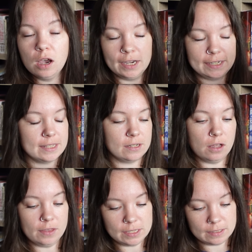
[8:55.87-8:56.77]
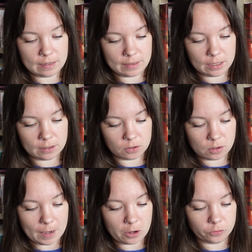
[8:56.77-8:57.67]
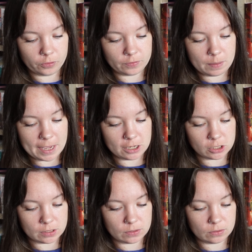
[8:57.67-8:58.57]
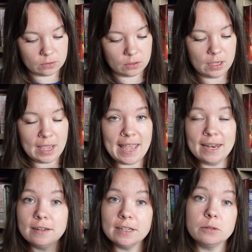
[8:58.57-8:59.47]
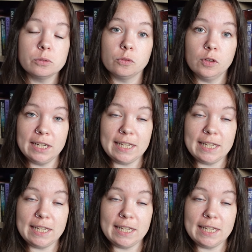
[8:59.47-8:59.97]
I did start this and I think I got about 50 pages in and it was a really